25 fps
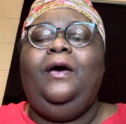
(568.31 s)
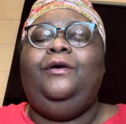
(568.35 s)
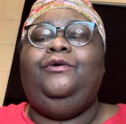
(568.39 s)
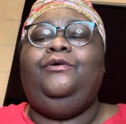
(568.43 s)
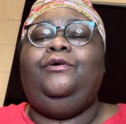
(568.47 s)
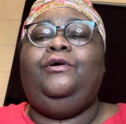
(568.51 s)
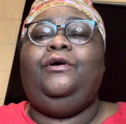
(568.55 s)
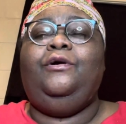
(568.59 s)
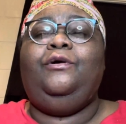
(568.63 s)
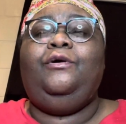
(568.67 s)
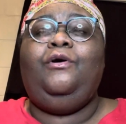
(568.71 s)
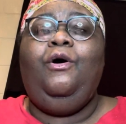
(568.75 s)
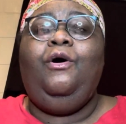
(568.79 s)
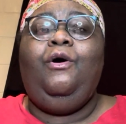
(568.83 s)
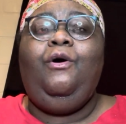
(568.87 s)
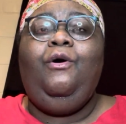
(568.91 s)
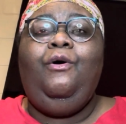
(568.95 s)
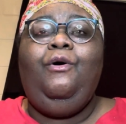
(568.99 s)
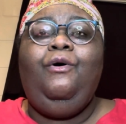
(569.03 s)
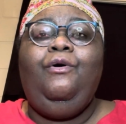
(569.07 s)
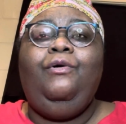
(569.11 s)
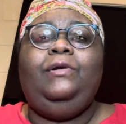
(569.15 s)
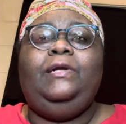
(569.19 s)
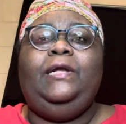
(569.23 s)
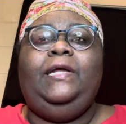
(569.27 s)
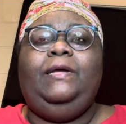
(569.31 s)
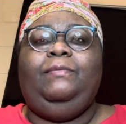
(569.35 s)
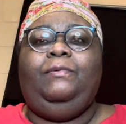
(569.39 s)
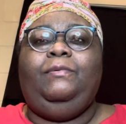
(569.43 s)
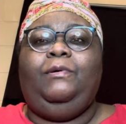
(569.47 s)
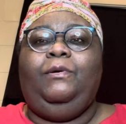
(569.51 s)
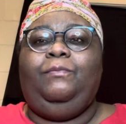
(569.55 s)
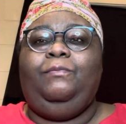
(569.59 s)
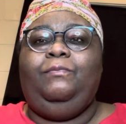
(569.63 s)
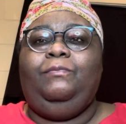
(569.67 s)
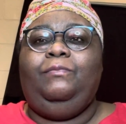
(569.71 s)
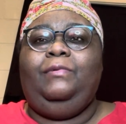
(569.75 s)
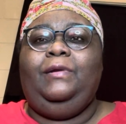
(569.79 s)
You can call, leave
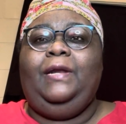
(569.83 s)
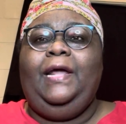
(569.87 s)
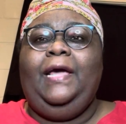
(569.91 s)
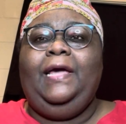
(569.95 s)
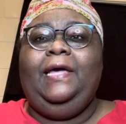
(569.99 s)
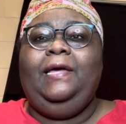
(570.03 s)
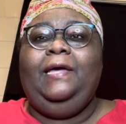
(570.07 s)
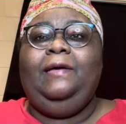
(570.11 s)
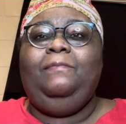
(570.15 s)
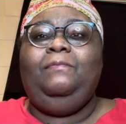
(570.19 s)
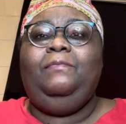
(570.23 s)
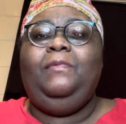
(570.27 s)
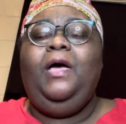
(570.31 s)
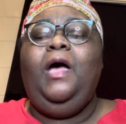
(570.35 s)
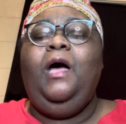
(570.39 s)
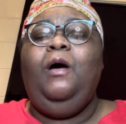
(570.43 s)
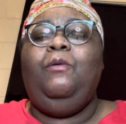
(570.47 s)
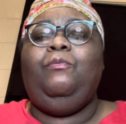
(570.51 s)
your name,